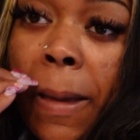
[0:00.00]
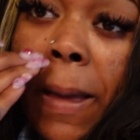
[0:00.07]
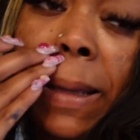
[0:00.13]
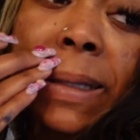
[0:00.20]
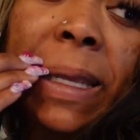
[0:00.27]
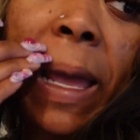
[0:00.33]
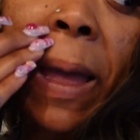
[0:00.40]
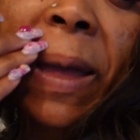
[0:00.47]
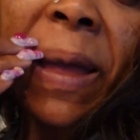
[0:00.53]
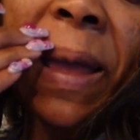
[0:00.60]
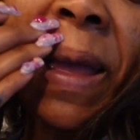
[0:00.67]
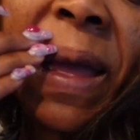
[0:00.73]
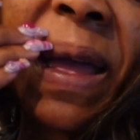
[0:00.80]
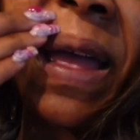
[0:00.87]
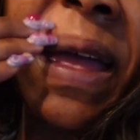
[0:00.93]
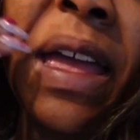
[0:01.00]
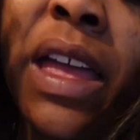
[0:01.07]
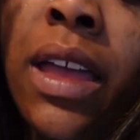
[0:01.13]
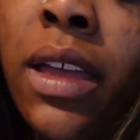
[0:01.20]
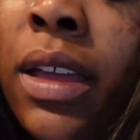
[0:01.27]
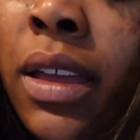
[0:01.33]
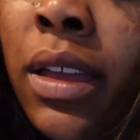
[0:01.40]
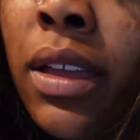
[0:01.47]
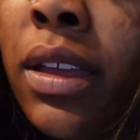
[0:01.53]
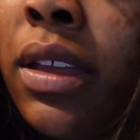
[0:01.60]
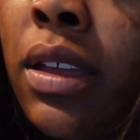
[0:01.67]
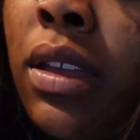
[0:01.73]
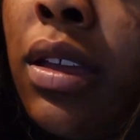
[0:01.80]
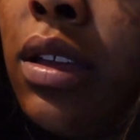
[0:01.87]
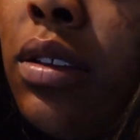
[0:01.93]
So
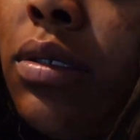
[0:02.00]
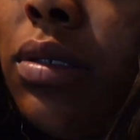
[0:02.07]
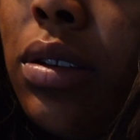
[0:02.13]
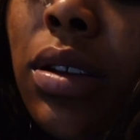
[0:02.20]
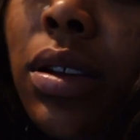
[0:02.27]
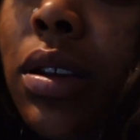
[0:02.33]
whew,